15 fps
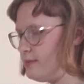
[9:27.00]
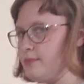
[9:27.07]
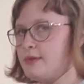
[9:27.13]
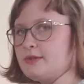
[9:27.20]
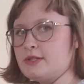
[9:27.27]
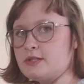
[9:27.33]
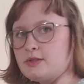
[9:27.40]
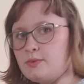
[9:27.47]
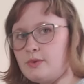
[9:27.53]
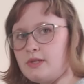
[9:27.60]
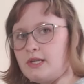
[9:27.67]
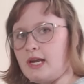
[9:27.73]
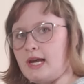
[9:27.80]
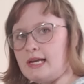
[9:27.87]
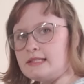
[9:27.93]
But this
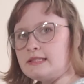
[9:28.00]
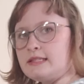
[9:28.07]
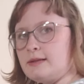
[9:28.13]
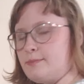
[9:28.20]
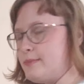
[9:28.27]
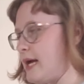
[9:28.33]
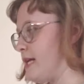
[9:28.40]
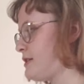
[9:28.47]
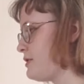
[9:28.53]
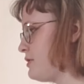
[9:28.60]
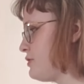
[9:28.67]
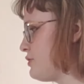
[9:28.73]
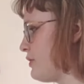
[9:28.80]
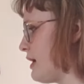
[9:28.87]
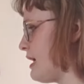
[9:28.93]
one has the best
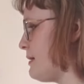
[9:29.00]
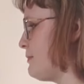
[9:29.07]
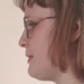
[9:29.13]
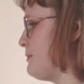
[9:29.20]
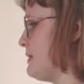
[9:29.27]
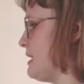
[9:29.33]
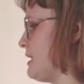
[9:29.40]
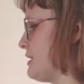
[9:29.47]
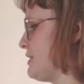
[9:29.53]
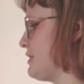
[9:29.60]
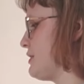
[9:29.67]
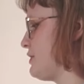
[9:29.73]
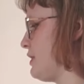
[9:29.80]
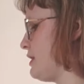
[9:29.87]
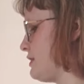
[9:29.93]
drape because
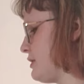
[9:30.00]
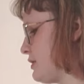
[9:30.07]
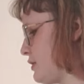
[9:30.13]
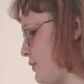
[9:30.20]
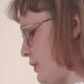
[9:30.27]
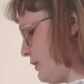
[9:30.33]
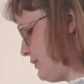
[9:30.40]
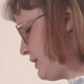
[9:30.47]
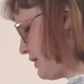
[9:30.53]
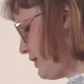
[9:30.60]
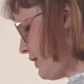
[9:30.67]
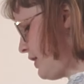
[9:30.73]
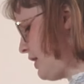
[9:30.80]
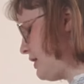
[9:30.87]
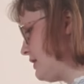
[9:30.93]
it's not just quilting
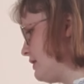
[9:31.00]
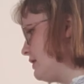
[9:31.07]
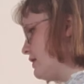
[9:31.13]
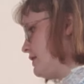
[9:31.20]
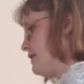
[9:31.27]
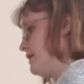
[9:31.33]
cotton.